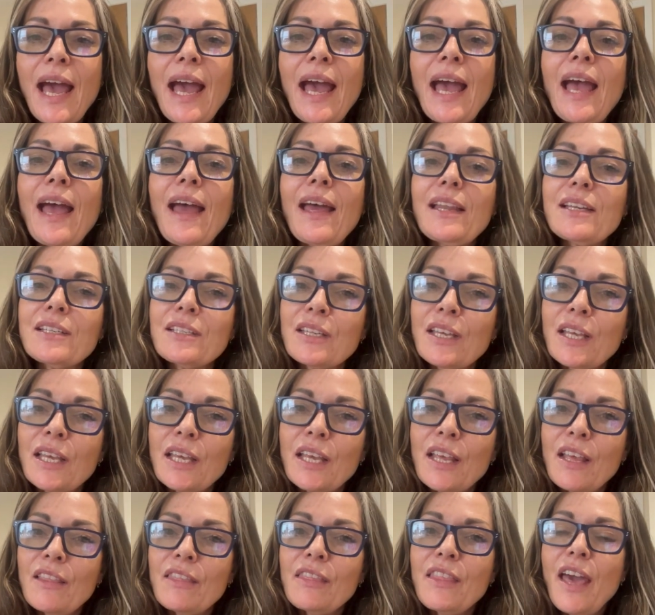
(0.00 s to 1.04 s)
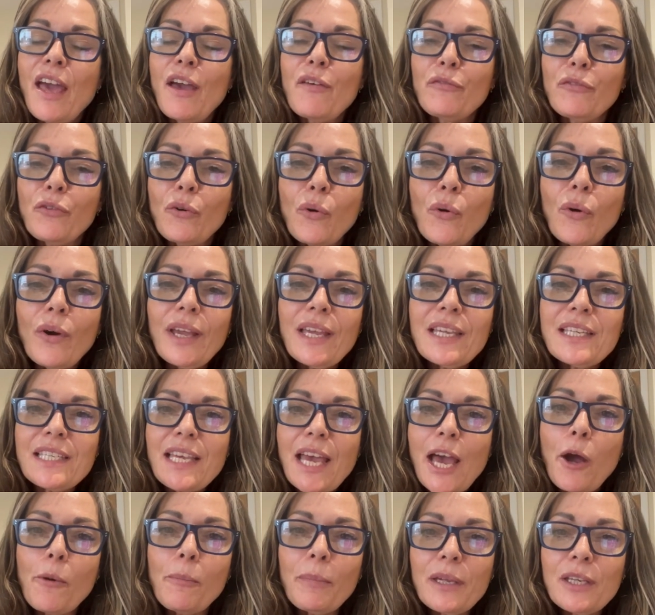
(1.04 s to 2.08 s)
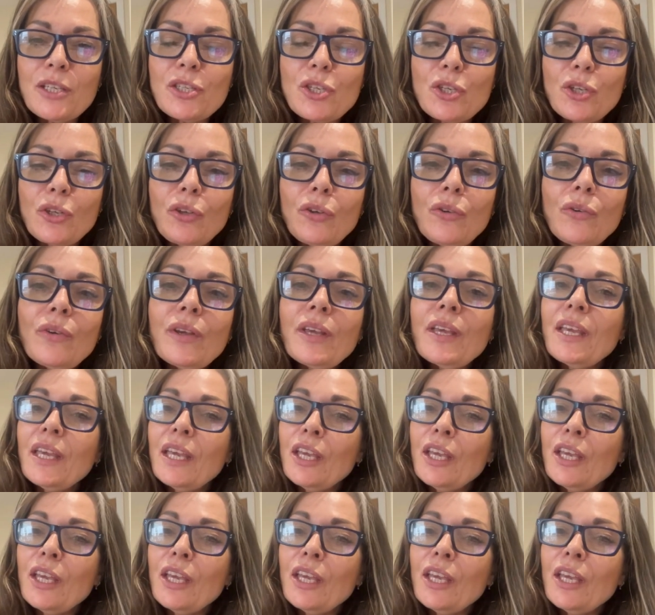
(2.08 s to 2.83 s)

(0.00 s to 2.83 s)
and therefore is helping to